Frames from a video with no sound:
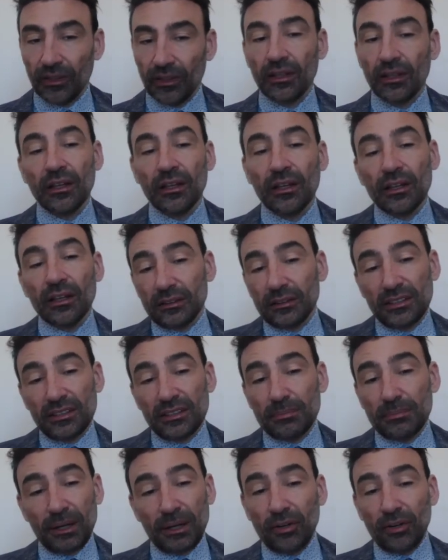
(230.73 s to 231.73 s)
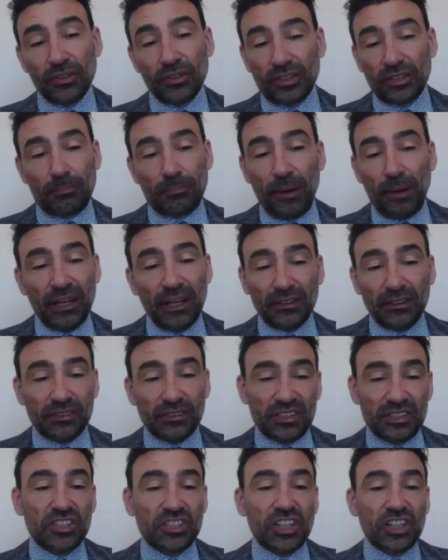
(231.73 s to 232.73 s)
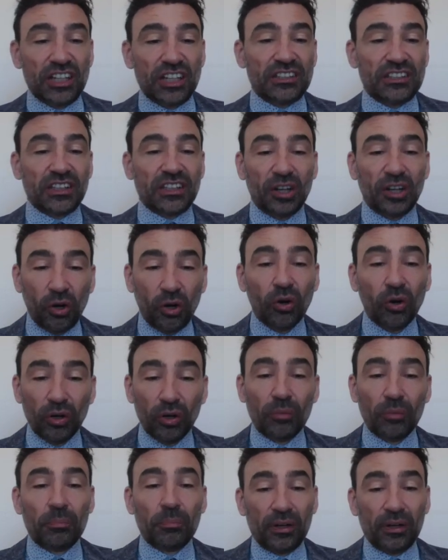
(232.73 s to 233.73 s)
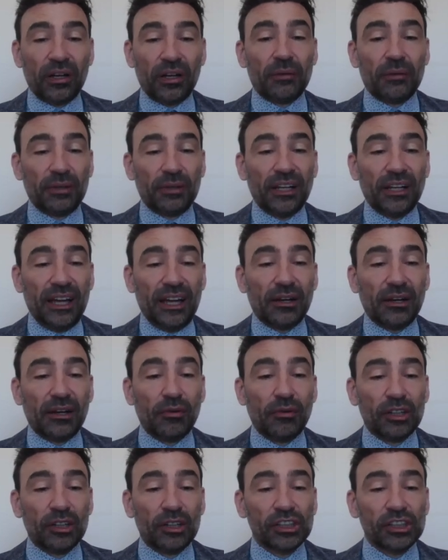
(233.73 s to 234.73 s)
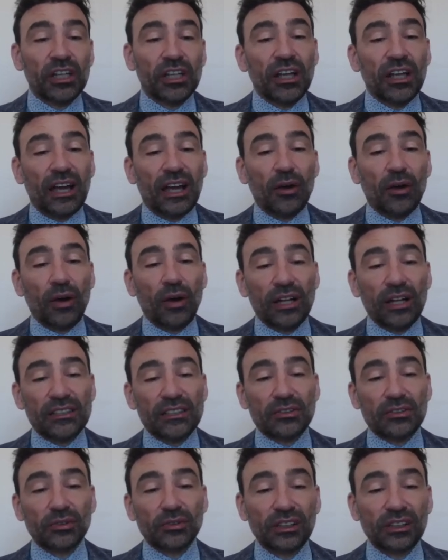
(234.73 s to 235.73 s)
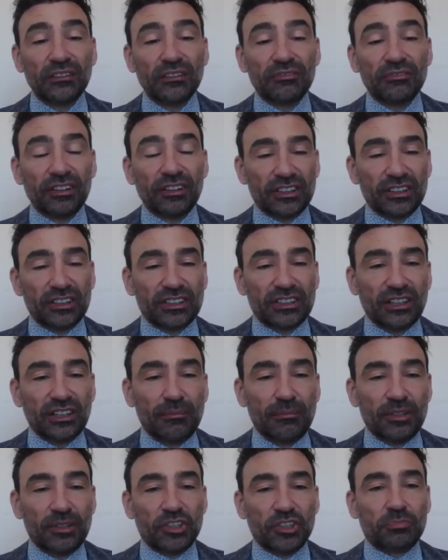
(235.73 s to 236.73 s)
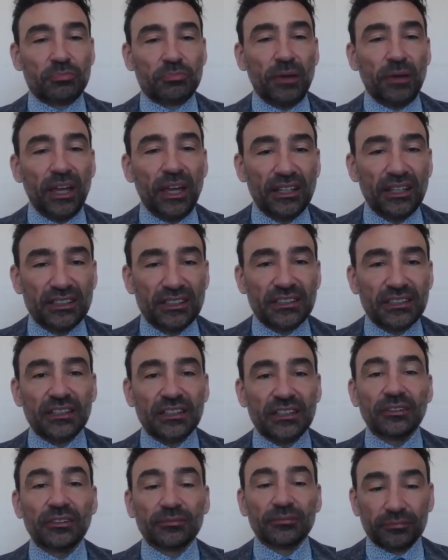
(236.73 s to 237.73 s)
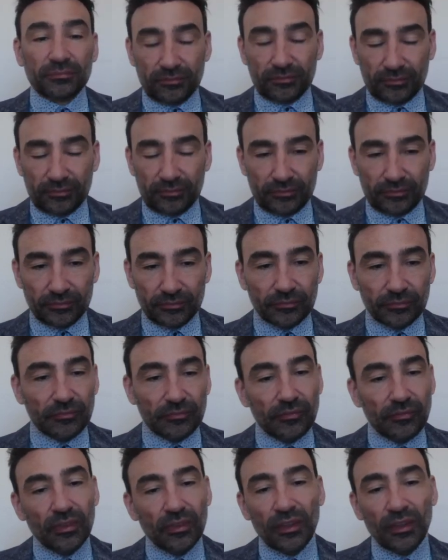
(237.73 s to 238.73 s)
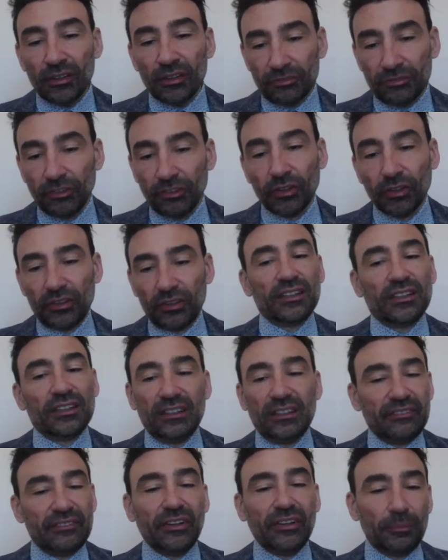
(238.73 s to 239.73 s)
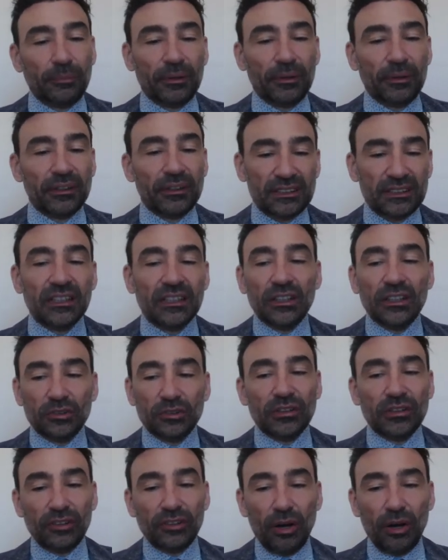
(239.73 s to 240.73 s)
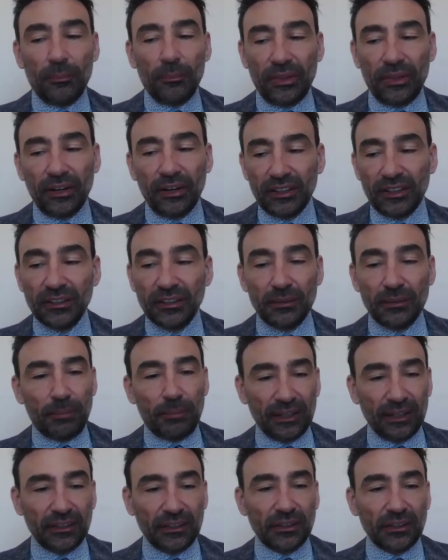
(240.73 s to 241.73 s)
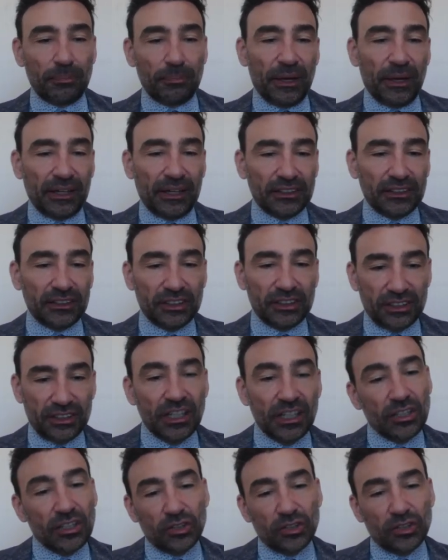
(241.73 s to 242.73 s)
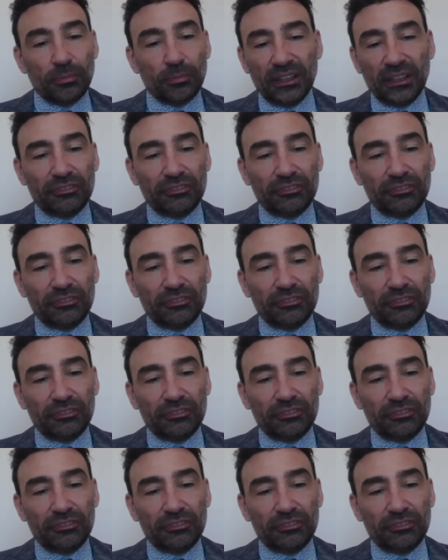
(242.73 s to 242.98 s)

This is because Python is just a core programming language and wants to leave some space for the developers to develop their independent packages. So by default,